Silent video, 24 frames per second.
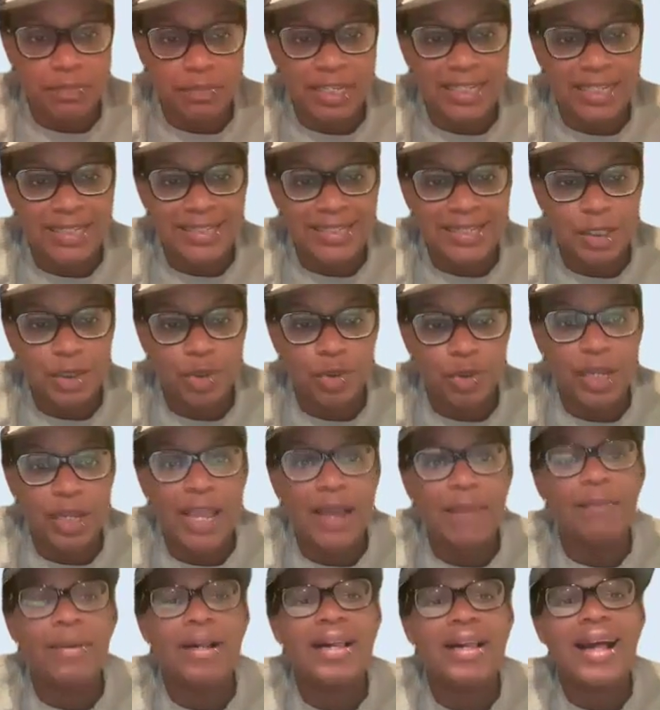big
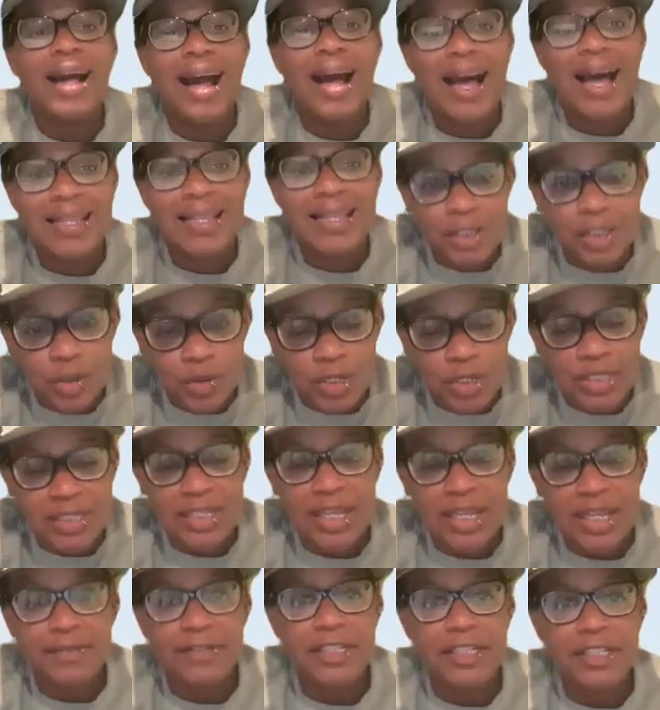district and because
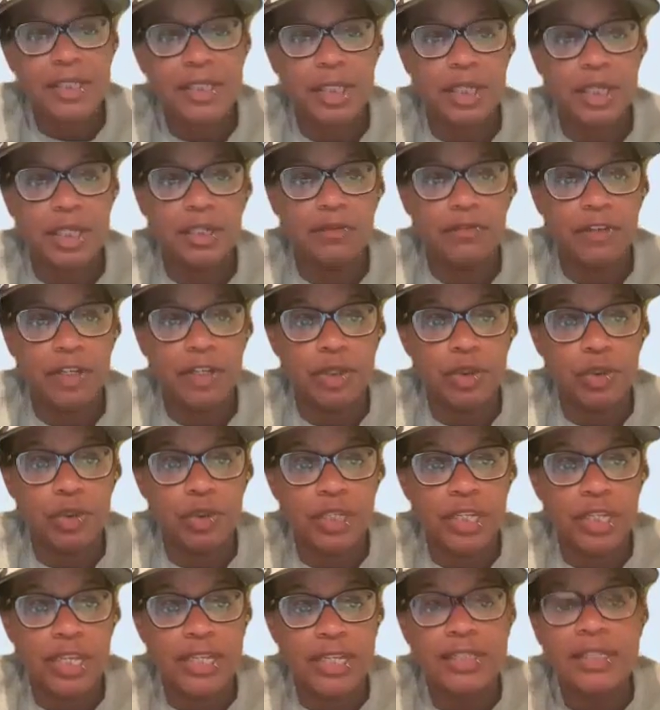students have such
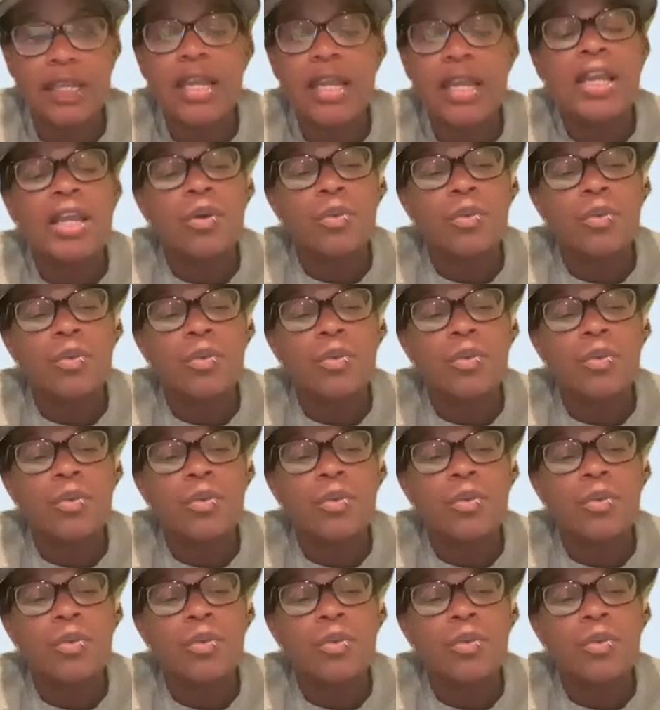individual needs,